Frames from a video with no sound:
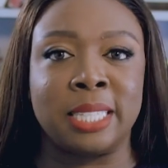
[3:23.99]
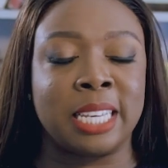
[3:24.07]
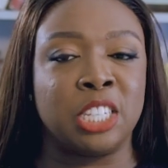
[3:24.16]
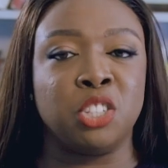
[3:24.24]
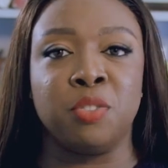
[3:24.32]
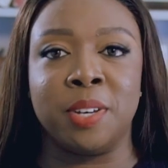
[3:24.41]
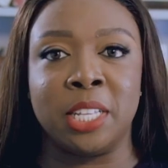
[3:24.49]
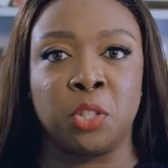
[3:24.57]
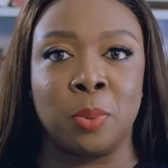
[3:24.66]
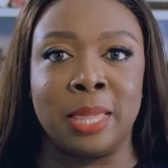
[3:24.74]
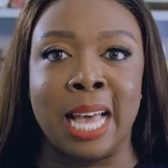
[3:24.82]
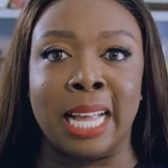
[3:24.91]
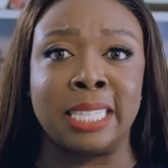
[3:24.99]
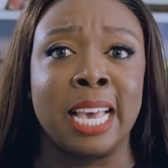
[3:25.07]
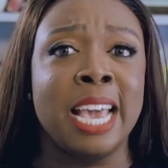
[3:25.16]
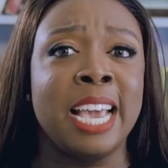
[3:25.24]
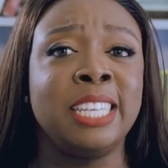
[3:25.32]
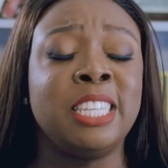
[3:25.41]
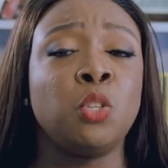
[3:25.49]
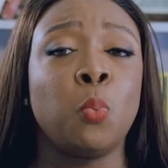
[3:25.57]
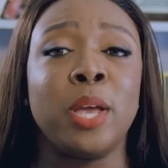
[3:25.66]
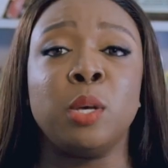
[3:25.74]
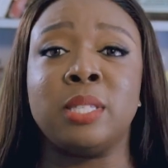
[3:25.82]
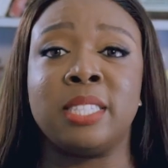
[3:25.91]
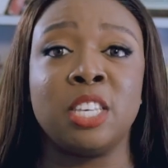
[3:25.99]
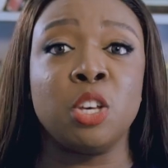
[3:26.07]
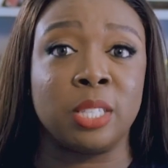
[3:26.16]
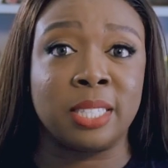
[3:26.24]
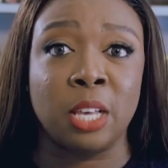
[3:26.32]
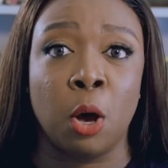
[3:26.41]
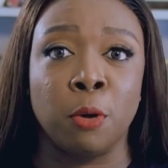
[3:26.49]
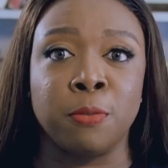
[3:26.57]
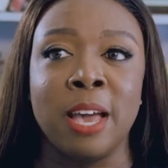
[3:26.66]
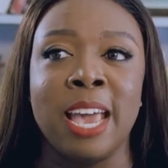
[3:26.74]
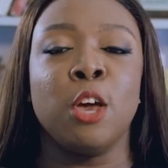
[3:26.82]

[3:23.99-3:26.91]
Can you relate with that? Is this where you see yourself?